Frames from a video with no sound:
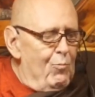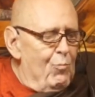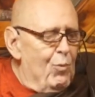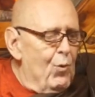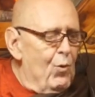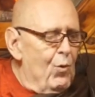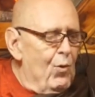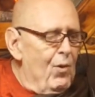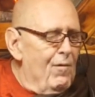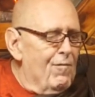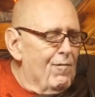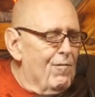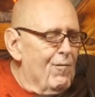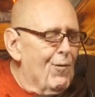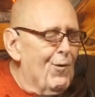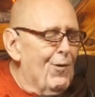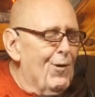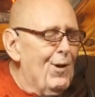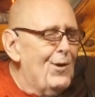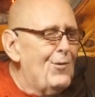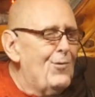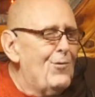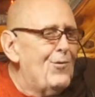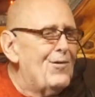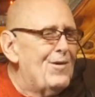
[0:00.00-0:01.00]

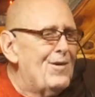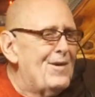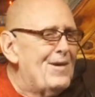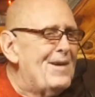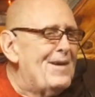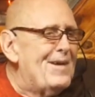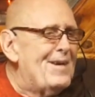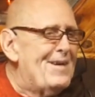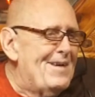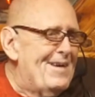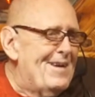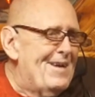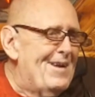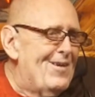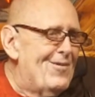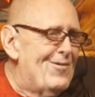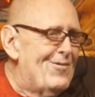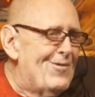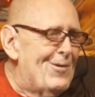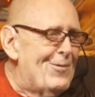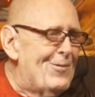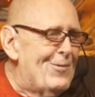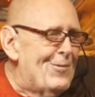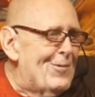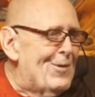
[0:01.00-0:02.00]
proliferation,
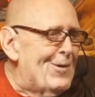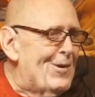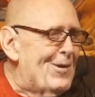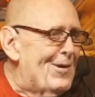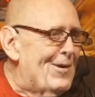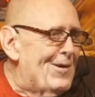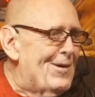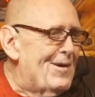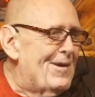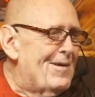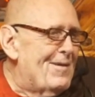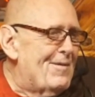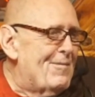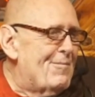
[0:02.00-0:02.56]
as it were.